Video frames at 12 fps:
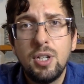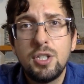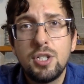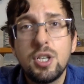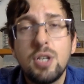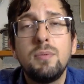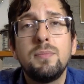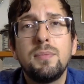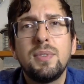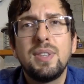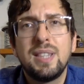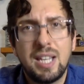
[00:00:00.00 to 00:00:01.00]
So,
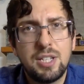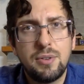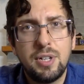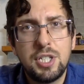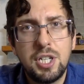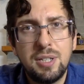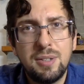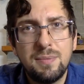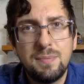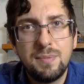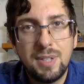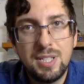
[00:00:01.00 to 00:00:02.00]
thanks for watching,
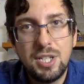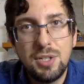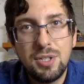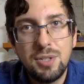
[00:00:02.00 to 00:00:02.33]
and see you